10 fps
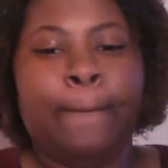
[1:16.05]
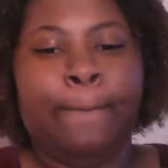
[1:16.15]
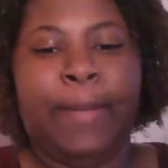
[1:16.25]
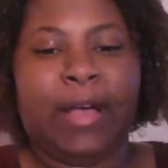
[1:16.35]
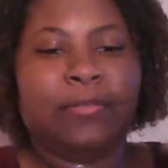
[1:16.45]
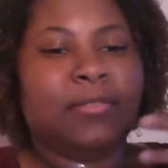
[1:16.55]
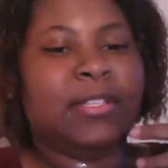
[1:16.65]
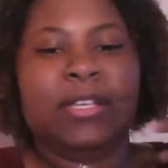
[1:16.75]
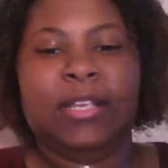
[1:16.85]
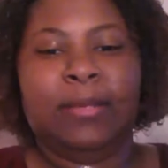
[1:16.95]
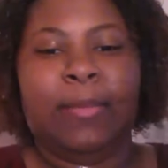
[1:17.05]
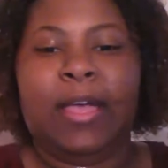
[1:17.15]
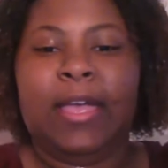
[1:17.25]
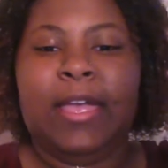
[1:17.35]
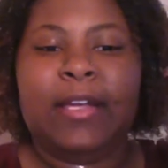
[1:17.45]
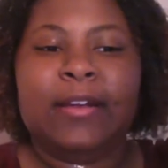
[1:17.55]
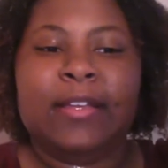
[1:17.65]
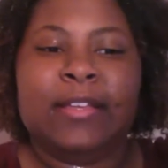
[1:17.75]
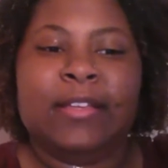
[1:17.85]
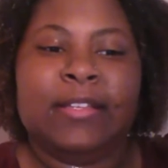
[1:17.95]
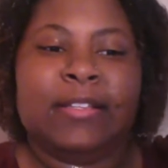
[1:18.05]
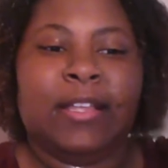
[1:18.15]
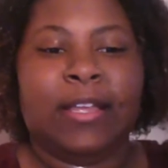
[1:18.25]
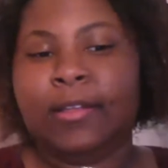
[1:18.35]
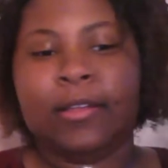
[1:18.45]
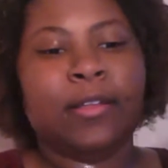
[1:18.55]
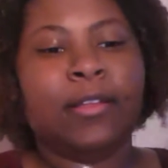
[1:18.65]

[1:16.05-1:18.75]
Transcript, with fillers: bouncy my hair is. Like,